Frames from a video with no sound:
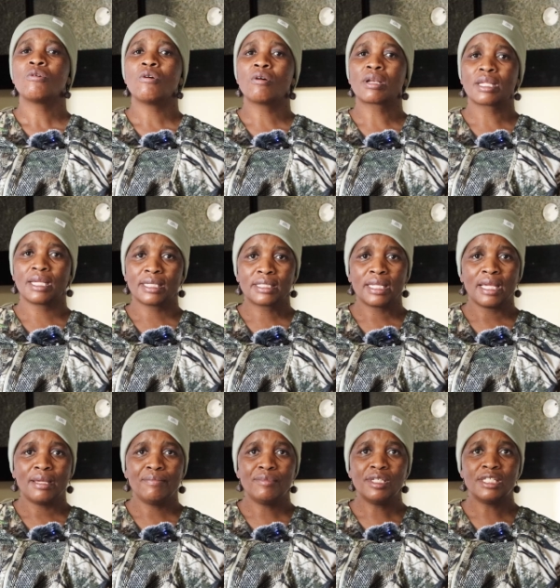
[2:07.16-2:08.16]
or get
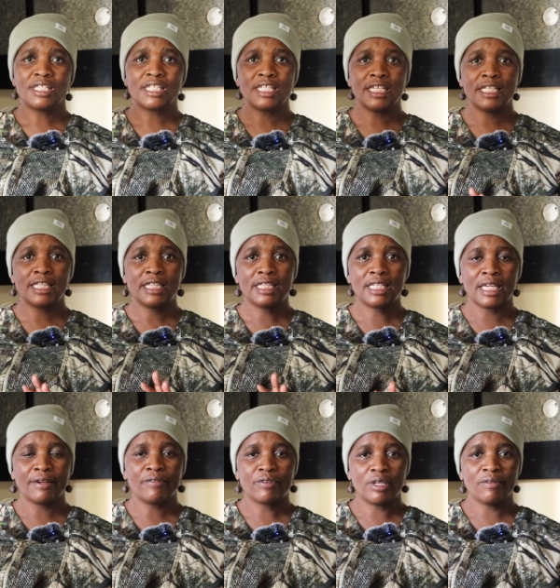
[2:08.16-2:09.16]
the MEC
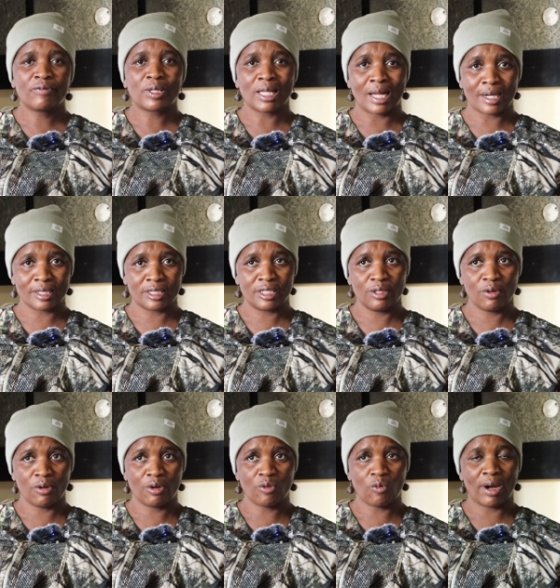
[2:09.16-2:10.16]
give clarity
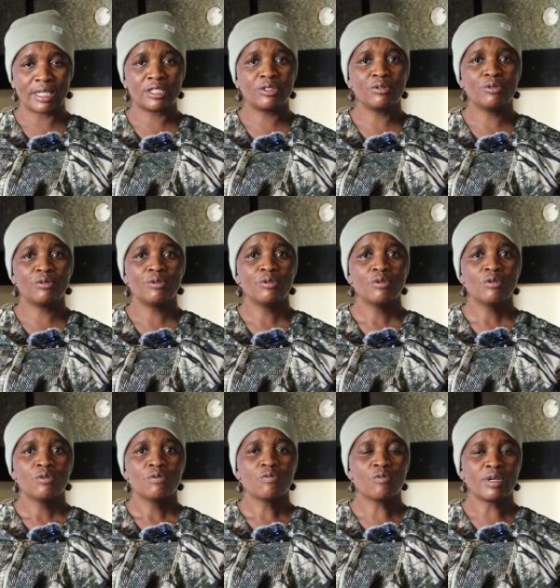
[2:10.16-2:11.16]
on what you
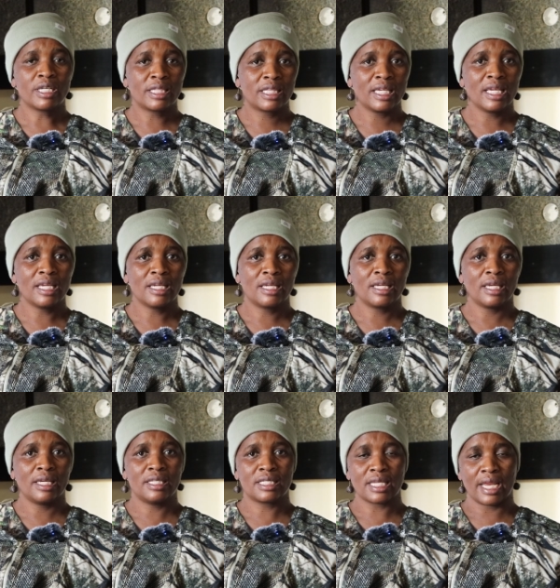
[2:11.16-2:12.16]
would think
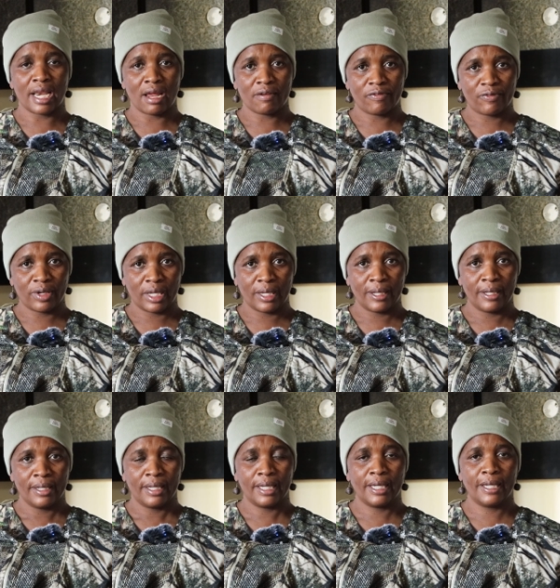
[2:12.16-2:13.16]
is an
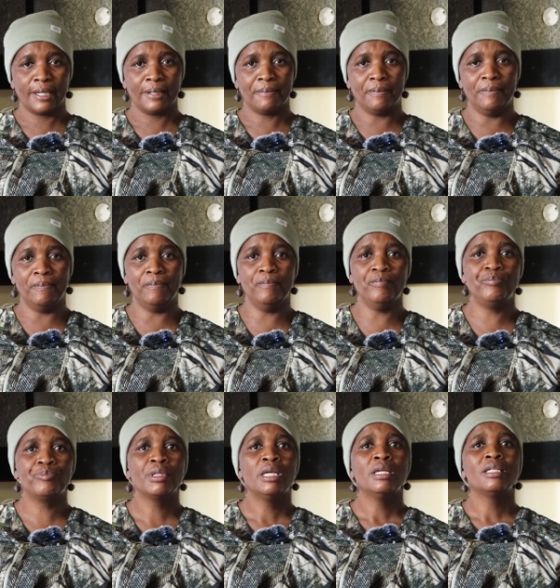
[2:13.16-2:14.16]
unfair
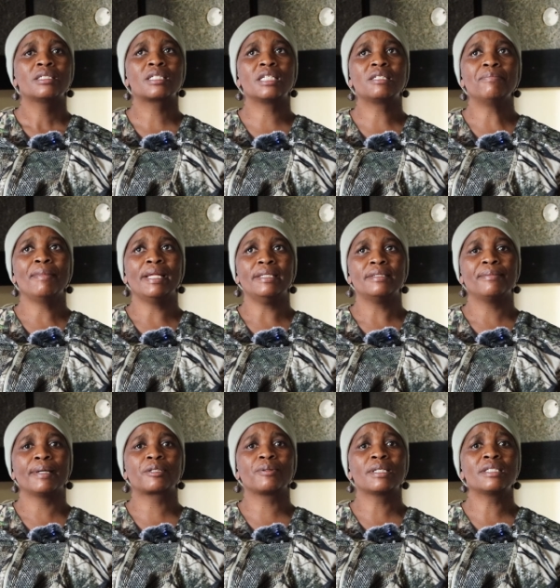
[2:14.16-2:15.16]
treatment.
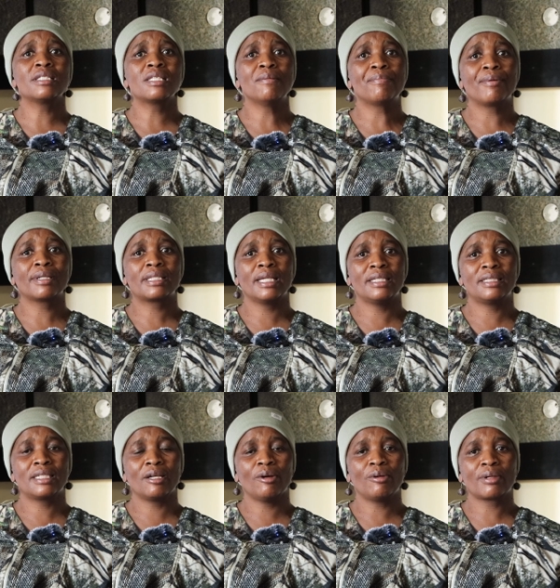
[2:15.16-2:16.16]
But what is
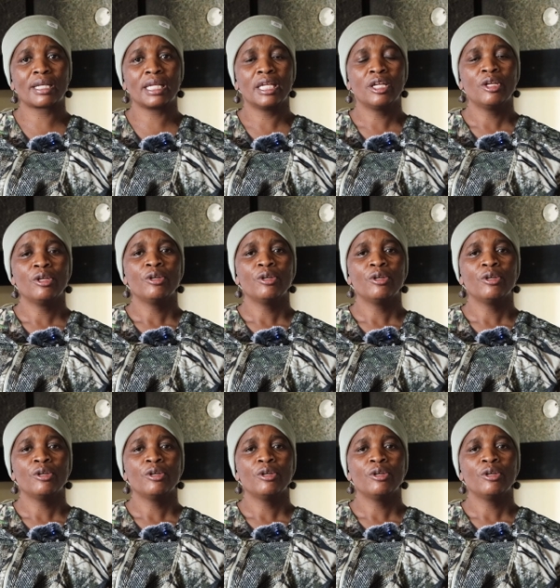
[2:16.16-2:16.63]
important ke gore